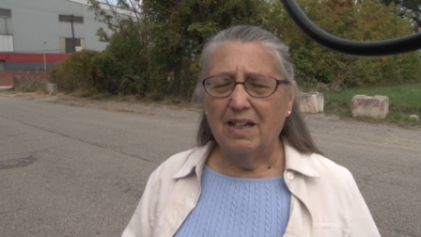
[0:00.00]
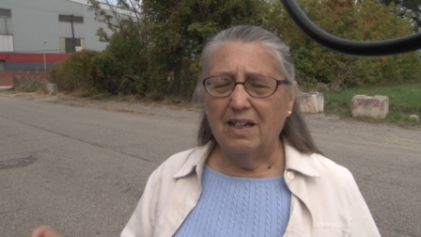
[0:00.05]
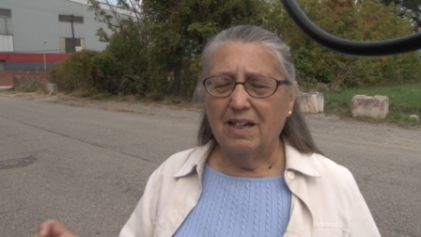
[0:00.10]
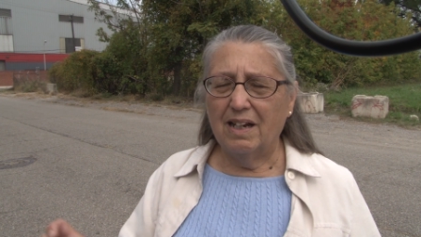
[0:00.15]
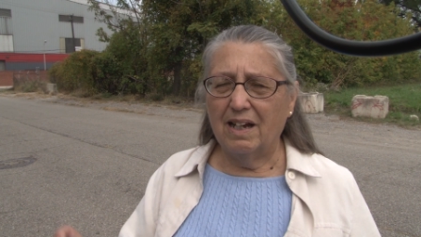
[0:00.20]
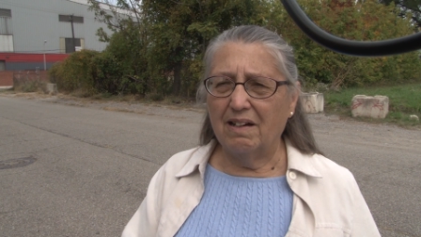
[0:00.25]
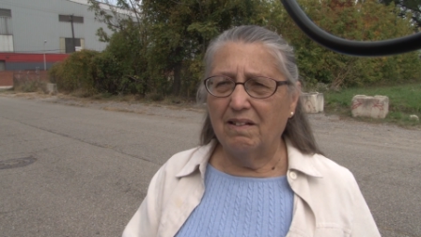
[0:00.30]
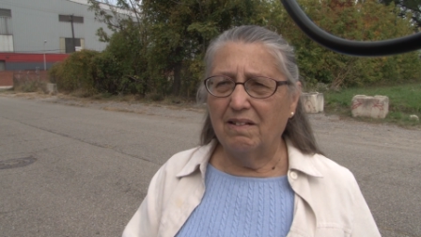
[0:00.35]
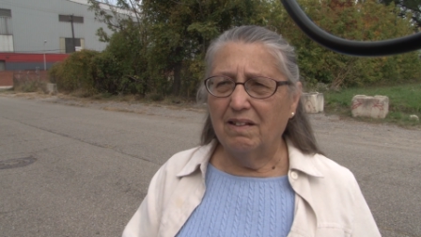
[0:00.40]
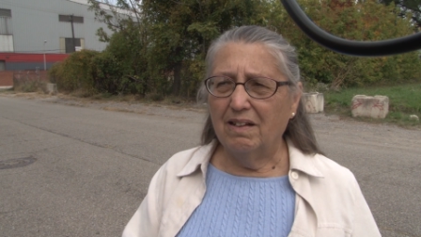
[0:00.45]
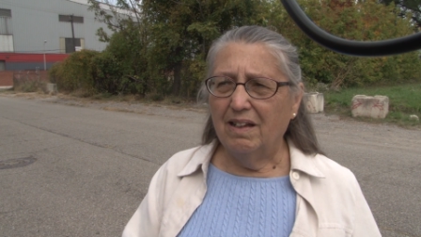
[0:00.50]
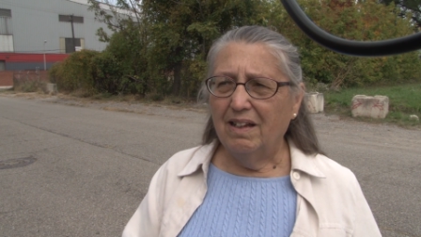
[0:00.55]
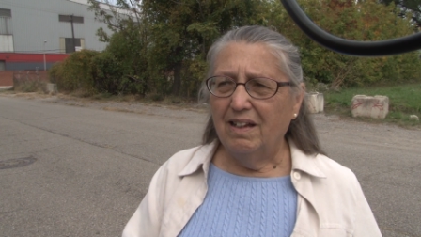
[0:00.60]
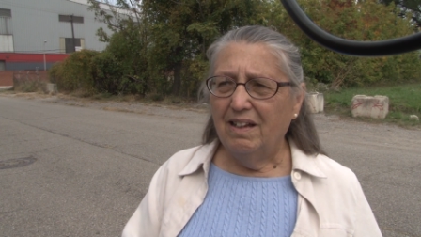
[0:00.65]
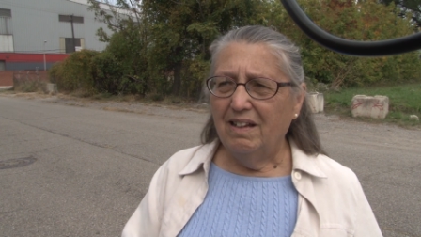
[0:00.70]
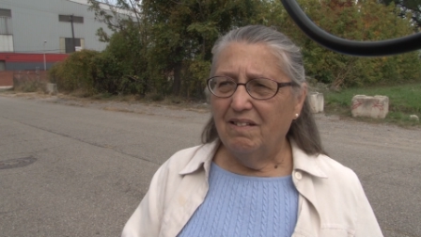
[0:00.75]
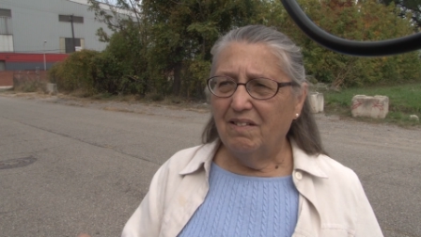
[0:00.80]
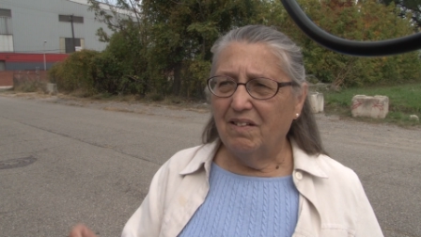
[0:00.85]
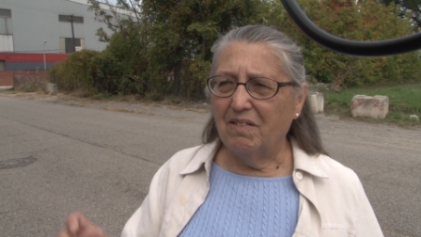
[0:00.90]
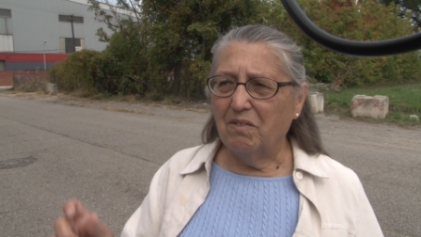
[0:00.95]
Now,
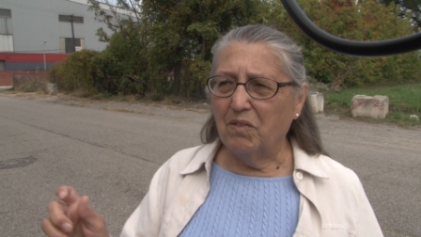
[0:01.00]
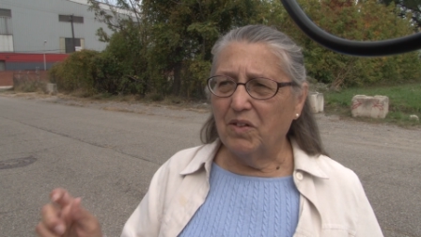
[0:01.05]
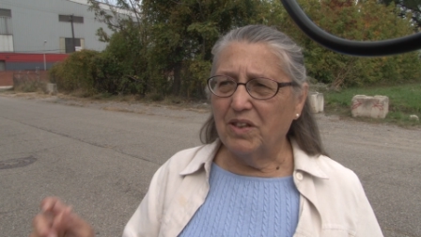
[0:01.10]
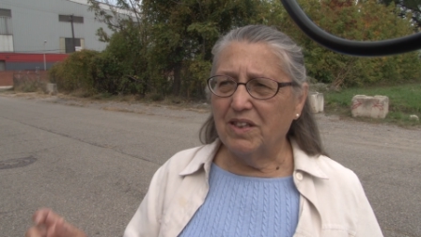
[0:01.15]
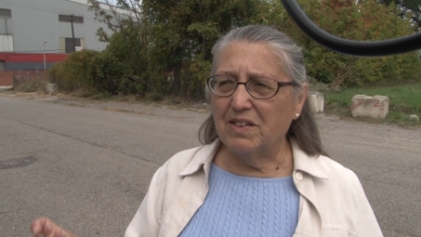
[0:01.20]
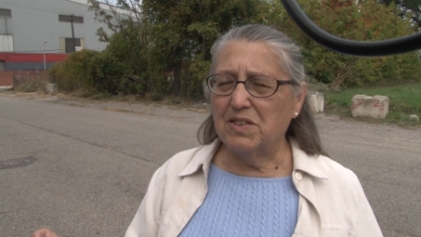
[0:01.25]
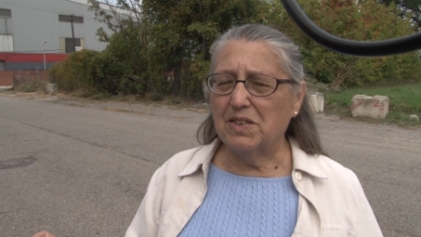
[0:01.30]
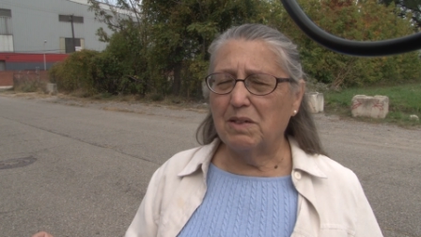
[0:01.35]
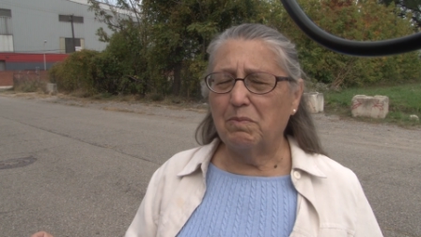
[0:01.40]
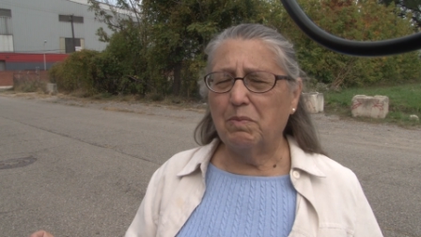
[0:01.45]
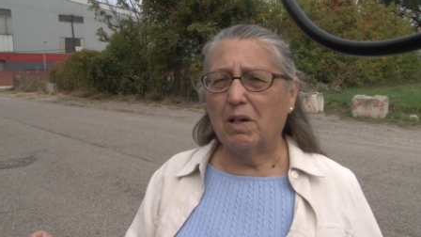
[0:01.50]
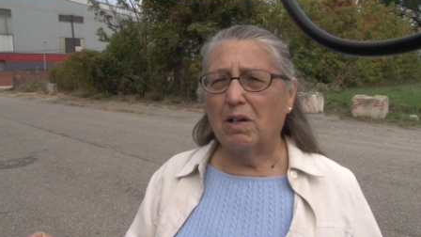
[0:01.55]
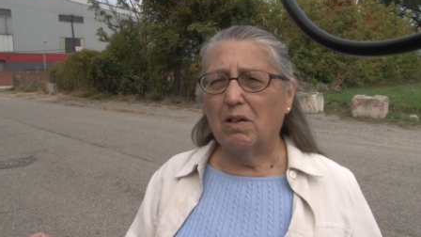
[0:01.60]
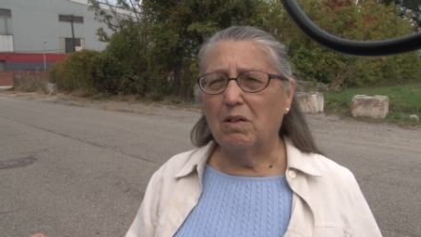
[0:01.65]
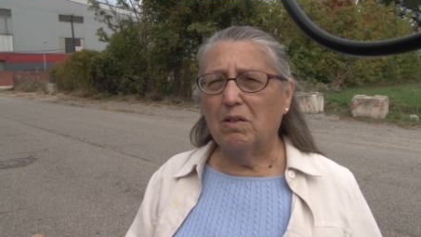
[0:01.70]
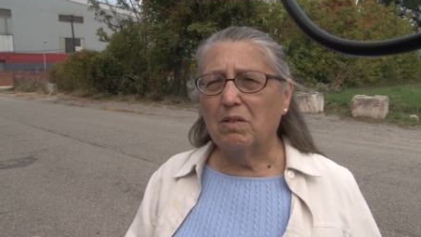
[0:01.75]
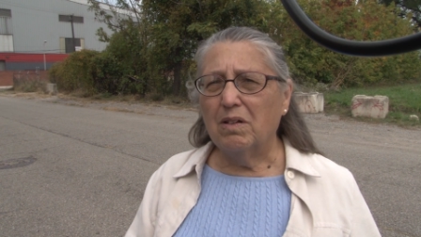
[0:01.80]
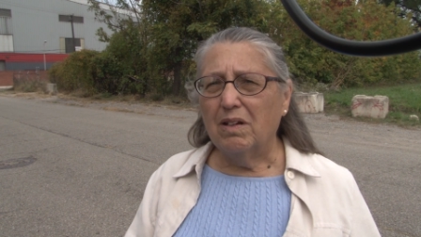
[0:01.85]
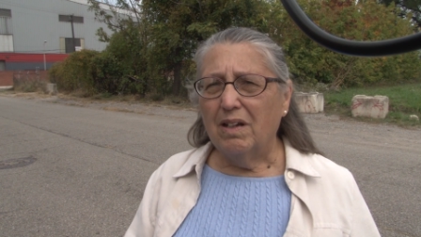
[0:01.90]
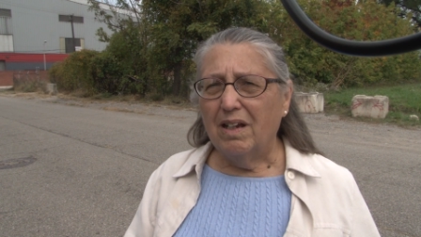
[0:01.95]
with the zip
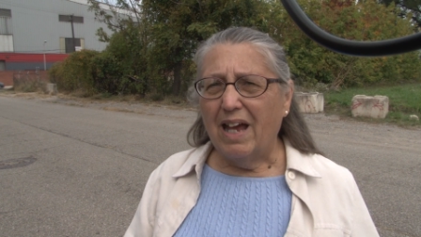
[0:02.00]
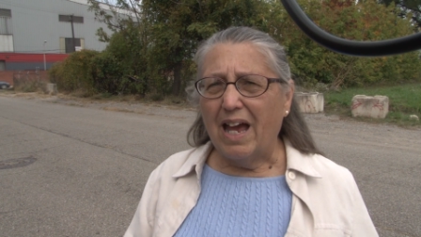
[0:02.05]
code,